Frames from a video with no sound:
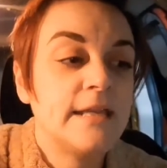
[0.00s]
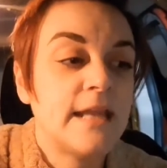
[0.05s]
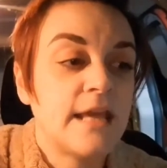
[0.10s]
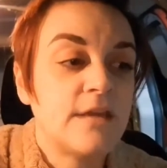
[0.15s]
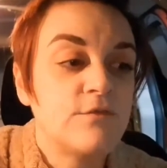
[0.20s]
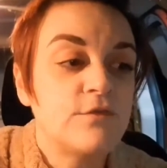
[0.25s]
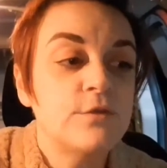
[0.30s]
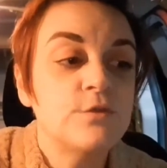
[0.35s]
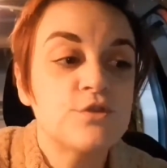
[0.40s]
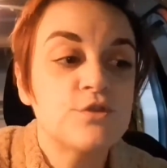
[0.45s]

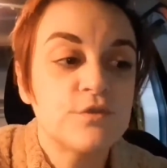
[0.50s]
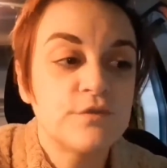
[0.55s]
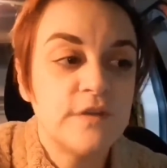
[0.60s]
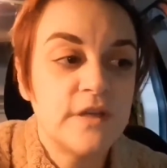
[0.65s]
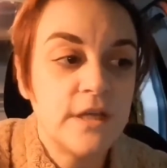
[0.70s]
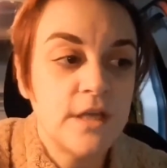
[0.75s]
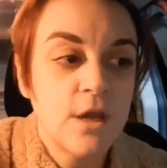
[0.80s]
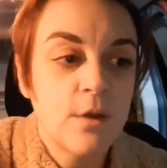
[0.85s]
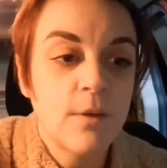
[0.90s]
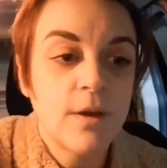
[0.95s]
in a
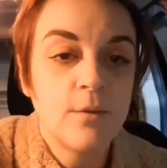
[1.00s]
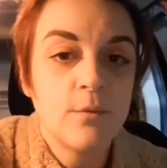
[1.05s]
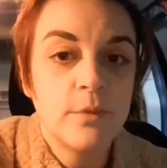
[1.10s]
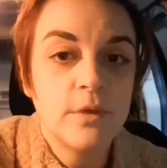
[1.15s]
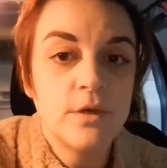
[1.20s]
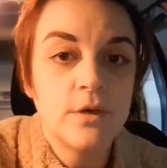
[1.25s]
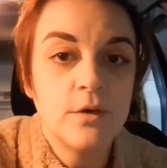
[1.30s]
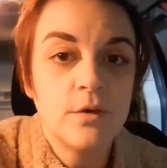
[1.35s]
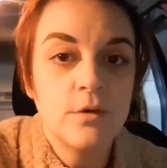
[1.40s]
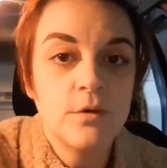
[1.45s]
future video,
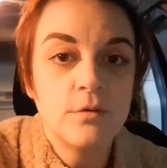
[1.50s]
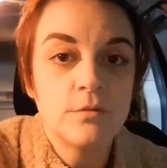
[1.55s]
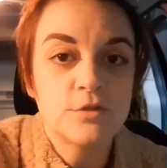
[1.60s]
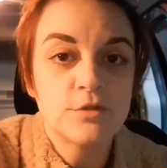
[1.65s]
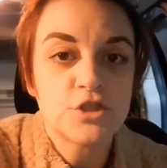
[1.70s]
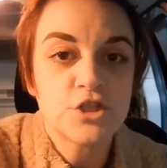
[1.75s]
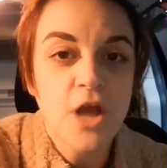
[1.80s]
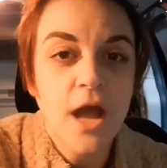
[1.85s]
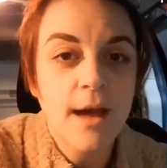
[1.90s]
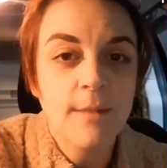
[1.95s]
I
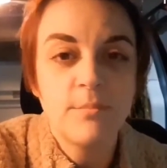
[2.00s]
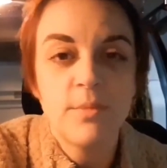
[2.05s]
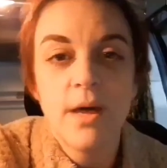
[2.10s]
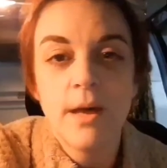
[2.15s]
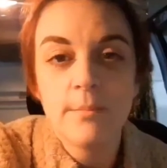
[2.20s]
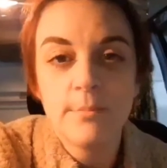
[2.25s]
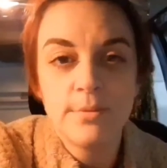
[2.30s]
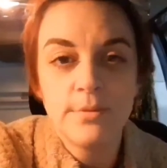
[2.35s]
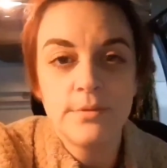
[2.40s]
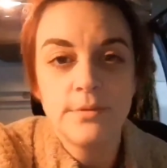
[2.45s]
will
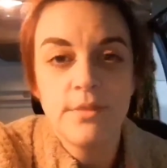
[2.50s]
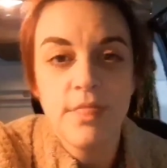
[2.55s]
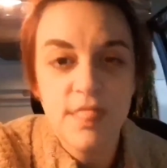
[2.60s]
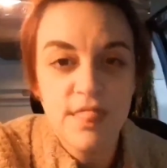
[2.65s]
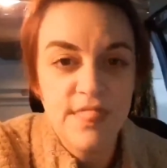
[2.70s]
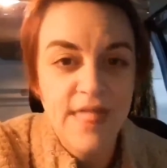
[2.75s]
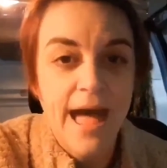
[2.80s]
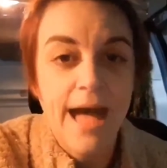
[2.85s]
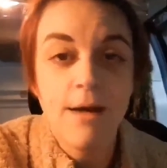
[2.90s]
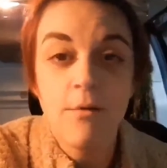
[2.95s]
chop up
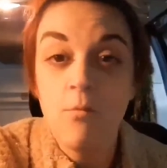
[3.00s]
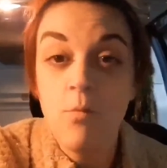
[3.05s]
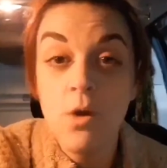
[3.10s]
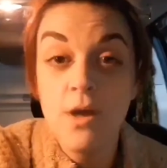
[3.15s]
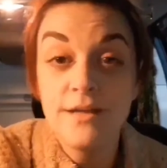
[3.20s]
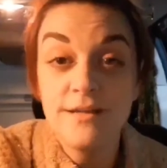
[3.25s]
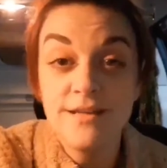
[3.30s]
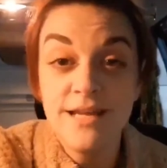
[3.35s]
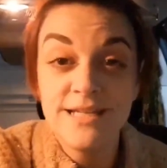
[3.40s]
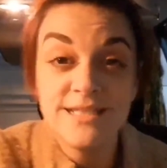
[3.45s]

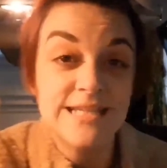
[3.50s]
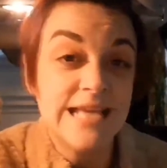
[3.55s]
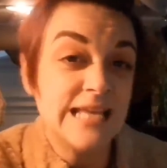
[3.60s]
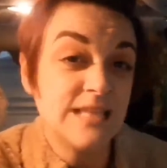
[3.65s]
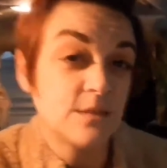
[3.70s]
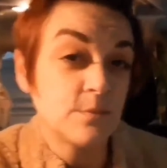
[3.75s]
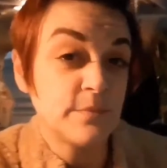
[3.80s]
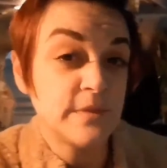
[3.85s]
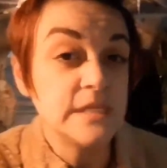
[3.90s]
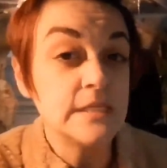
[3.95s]
that one
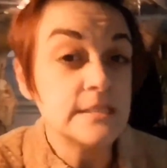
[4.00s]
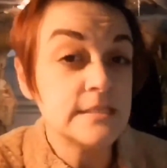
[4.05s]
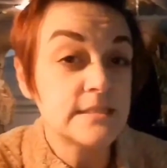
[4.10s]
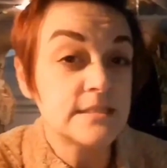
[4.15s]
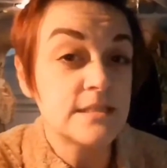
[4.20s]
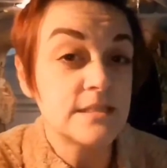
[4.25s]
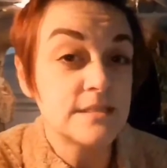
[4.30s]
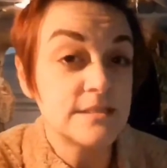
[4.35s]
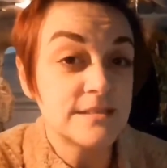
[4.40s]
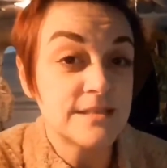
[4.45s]
and take the
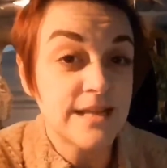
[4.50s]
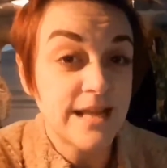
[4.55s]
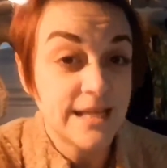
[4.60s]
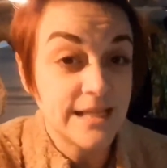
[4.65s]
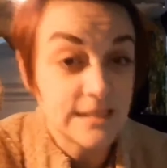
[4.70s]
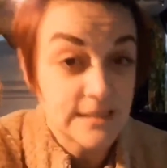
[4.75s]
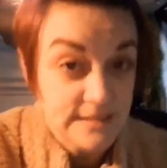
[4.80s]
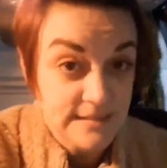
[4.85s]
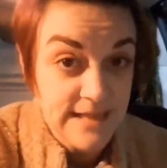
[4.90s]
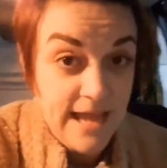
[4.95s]
pieces
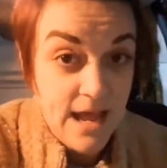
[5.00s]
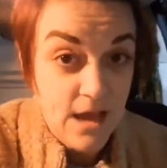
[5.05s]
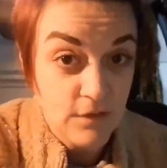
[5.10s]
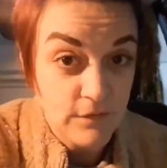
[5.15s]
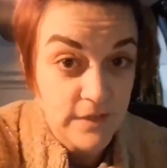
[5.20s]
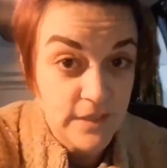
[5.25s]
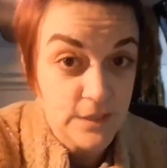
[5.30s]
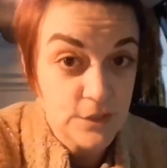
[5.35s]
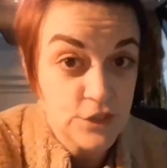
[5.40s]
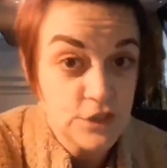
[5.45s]
that I can
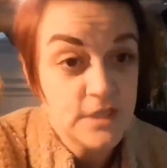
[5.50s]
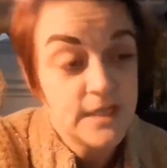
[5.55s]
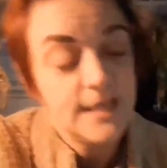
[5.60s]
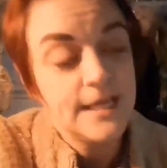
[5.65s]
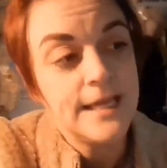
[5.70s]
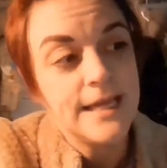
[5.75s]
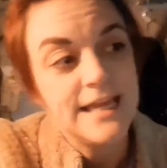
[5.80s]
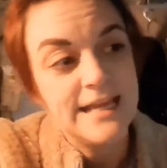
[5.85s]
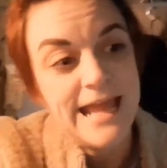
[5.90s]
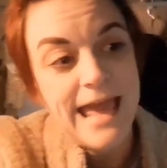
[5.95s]

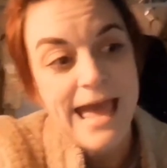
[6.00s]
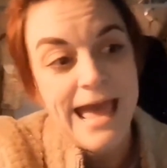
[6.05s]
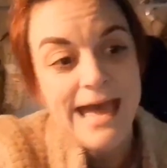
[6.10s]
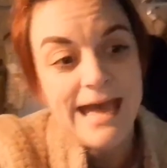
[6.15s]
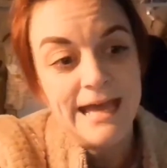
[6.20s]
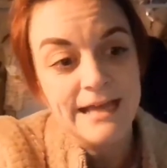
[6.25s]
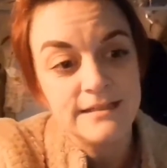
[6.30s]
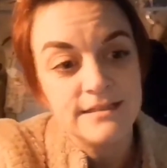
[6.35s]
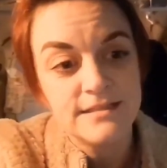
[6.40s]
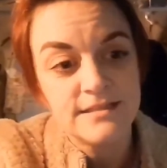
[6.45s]
salvage and
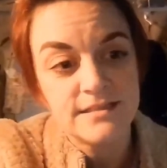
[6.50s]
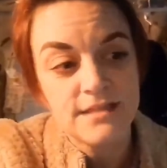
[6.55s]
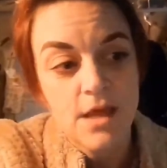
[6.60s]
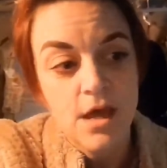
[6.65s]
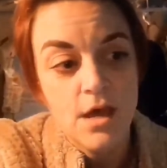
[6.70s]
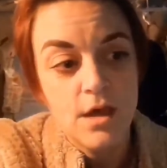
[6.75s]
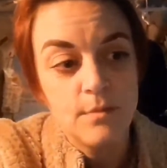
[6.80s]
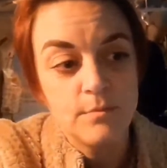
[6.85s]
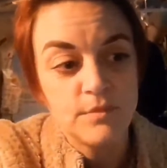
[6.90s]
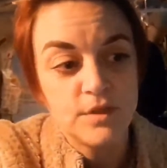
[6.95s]
add
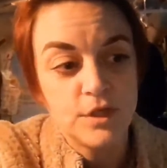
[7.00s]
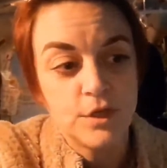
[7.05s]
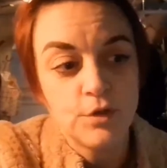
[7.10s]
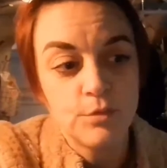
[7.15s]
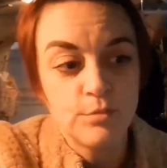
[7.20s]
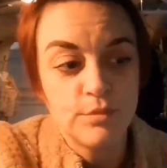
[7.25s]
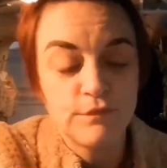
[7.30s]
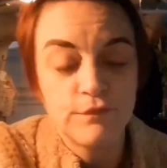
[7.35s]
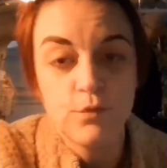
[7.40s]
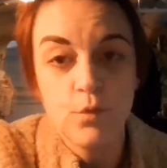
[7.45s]
some,
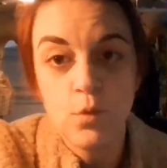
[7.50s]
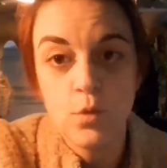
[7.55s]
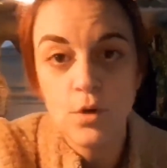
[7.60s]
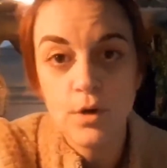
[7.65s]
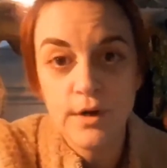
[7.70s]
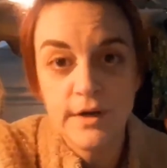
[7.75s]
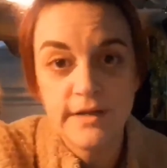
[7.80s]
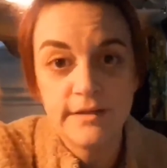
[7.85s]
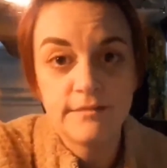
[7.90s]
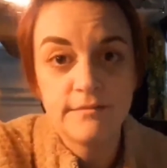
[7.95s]
you know,
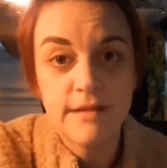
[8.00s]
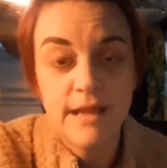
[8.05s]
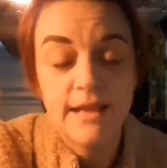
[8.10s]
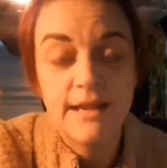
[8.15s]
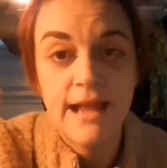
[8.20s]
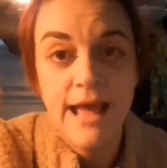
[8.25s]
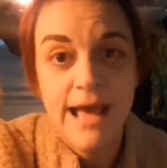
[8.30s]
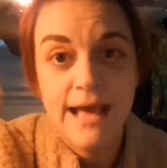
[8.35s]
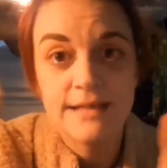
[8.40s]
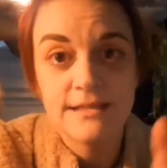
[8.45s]
before
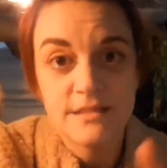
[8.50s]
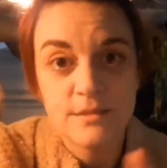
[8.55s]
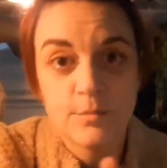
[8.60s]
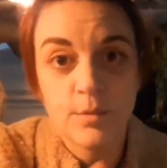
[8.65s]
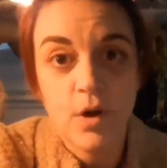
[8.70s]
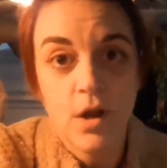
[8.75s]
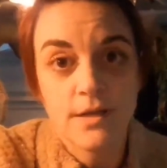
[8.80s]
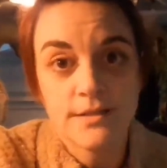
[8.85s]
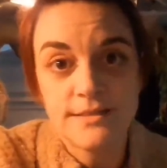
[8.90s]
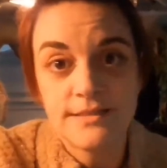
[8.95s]
and, and
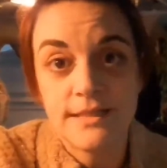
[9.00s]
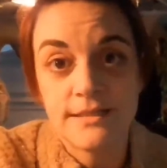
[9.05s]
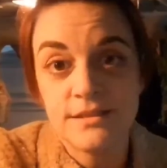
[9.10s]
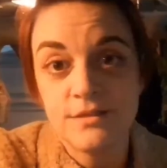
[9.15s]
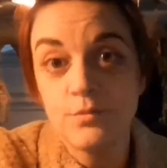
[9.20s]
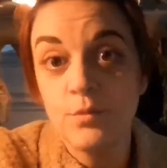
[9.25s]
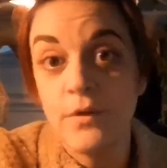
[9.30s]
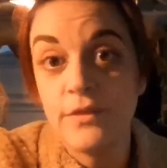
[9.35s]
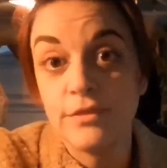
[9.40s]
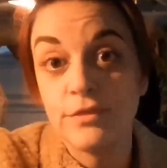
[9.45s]
as the
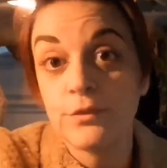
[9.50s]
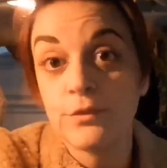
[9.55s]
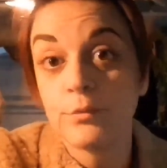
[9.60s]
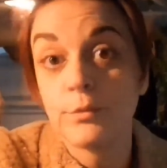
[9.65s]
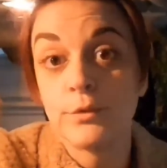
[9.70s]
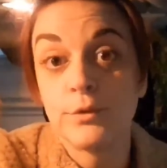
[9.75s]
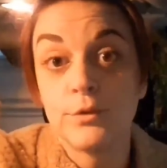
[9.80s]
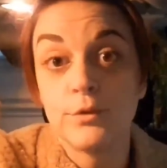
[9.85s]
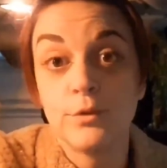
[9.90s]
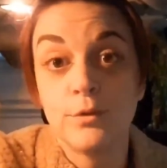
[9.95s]
process
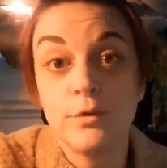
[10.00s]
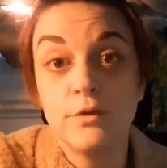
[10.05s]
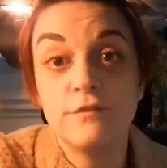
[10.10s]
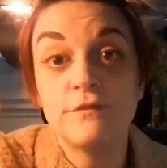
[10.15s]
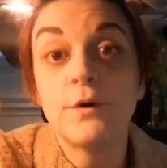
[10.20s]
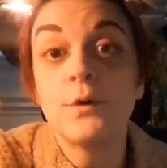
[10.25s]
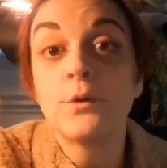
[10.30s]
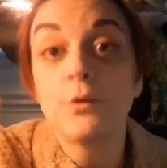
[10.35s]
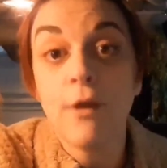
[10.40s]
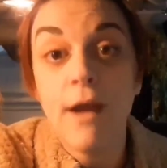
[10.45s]
went
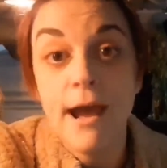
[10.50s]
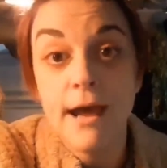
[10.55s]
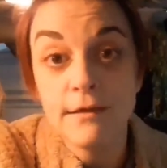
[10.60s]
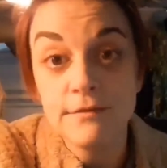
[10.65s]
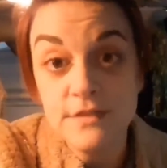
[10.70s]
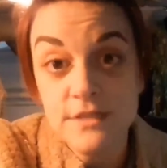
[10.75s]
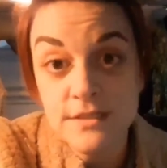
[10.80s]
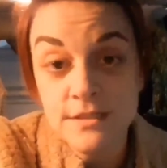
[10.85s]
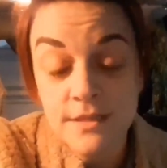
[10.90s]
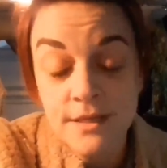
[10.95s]
through
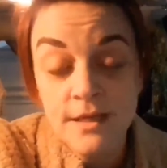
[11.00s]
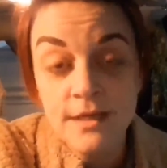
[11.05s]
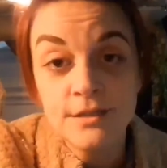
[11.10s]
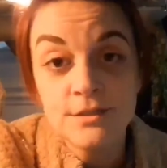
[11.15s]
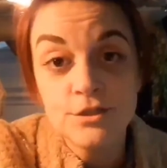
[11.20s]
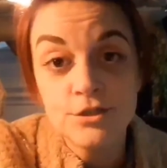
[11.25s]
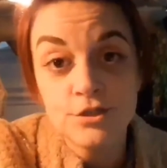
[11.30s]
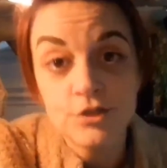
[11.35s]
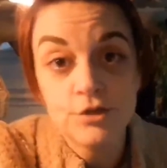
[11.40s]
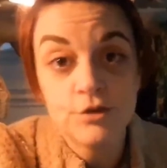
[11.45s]
photographs
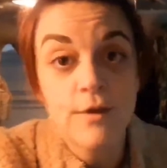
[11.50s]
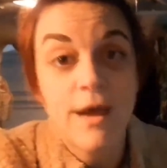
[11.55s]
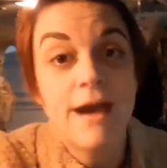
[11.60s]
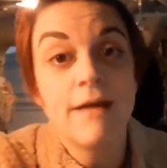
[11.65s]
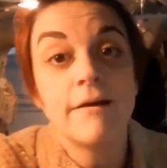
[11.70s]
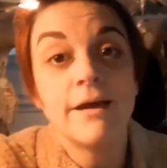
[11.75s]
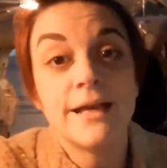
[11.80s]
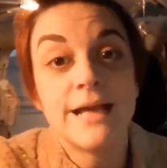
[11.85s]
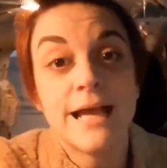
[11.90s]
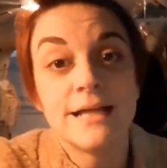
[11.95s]
to show
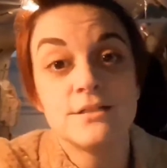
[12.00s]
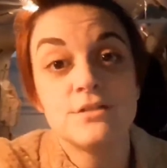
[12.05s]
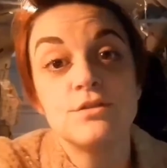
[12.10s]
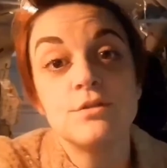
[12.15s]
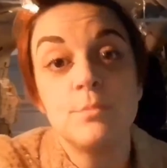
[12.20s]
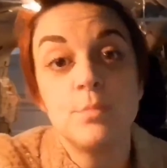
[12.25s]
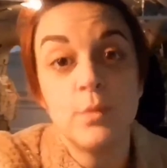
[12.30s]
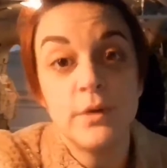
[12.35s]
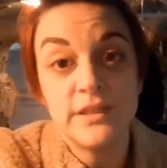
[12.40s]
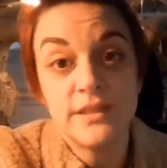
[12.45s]
you how I
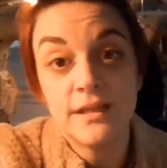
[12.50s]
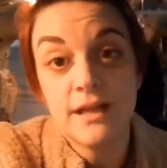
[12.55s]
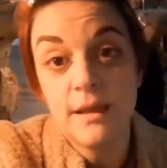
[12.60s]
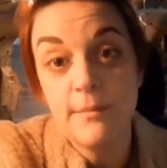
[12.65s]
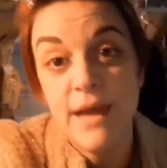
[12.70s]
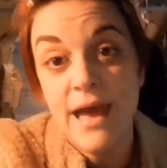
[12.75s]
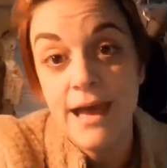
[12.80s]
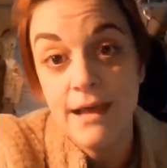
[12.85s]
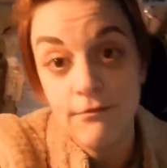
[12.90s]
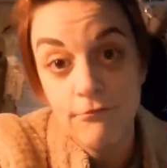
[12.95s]
got to the
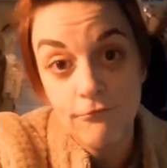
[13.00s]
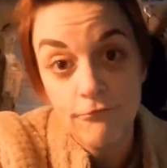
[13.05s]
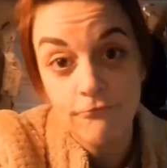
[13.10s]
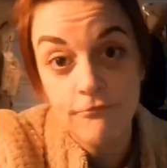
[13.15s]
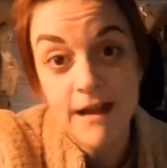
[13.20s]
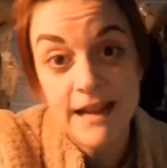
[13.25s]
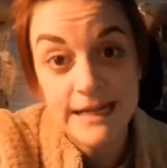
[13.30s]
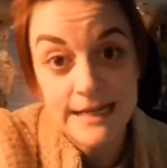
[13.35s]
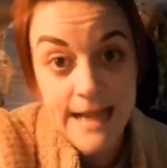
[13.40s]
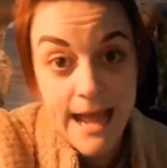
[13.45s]
point that I'm at
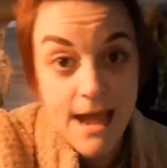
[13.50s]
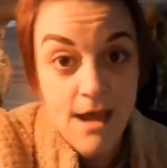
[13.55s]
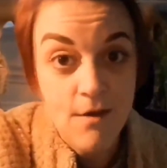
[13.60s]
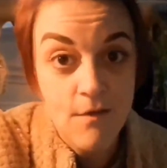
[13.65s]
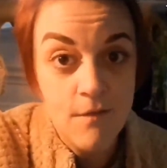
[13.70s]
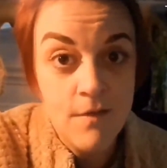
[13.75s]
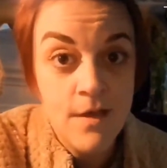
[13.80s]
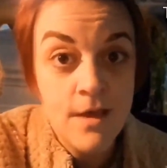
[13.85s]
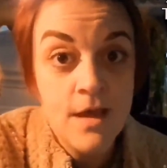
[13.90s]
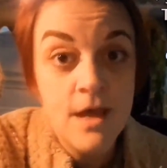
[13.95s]
right
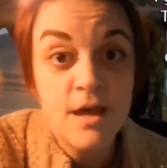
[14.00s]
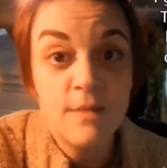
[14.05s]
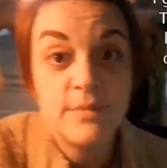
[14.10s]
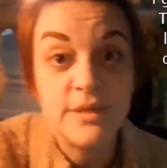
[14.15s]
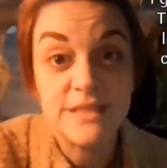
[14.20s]
now,